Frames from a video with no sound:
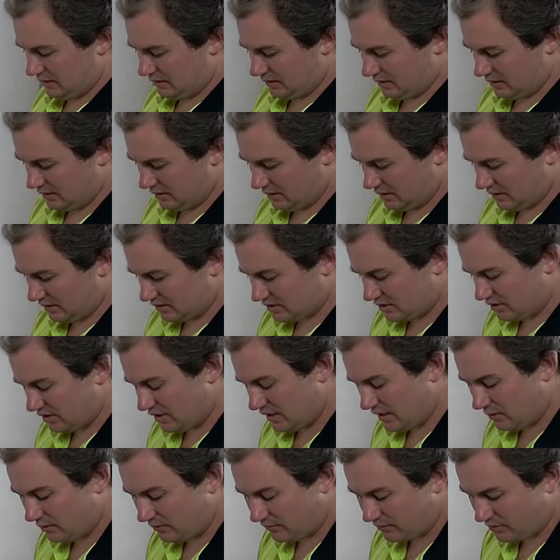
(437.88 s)
And so
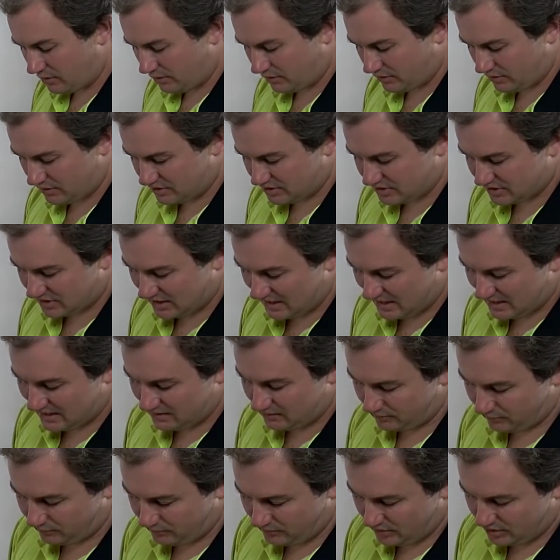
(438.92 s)
now I've got the start
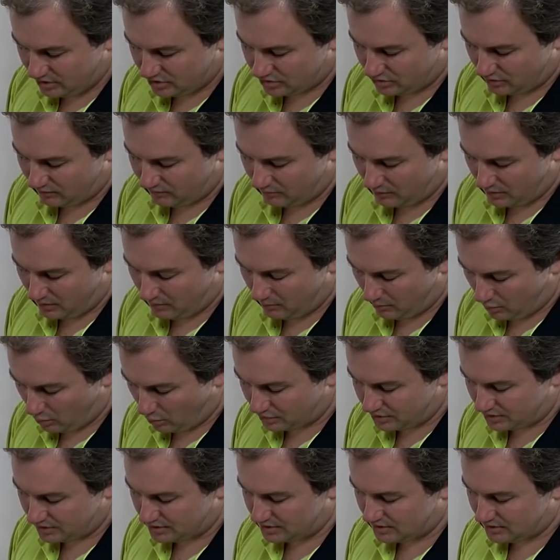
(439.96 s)
and finish of my
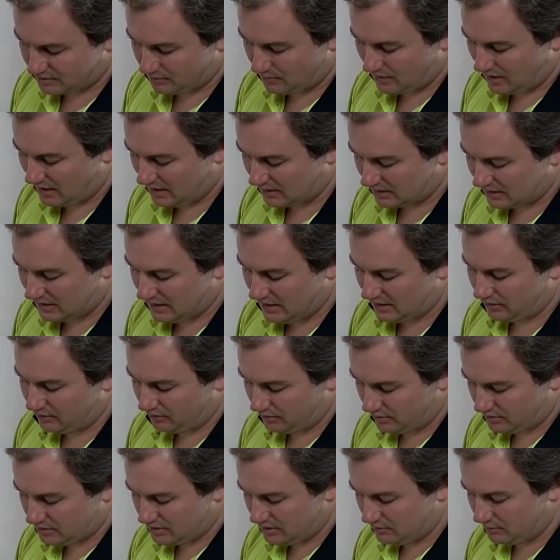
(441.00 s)
mortises marked out on
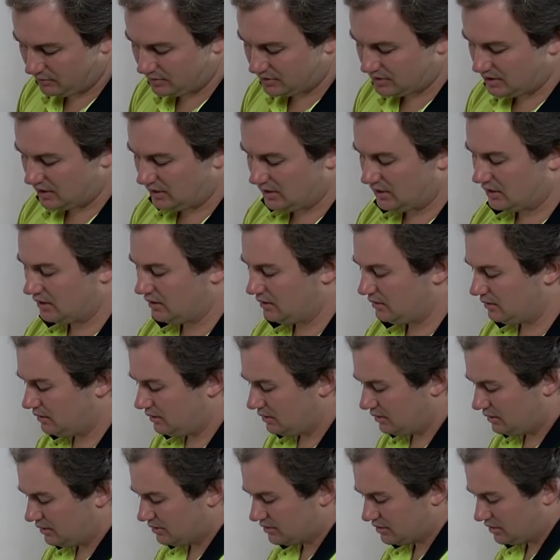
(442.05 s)
the timbers here,
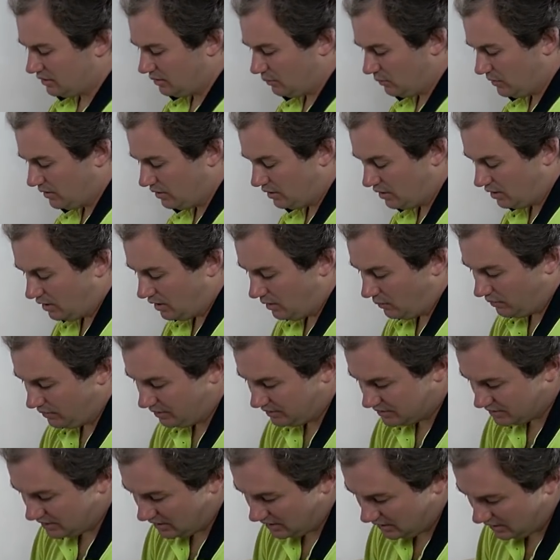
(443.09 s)
so that when I lower
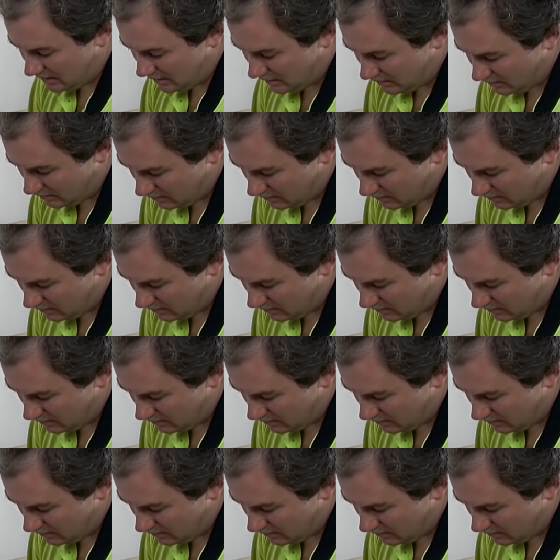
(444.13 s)
this here,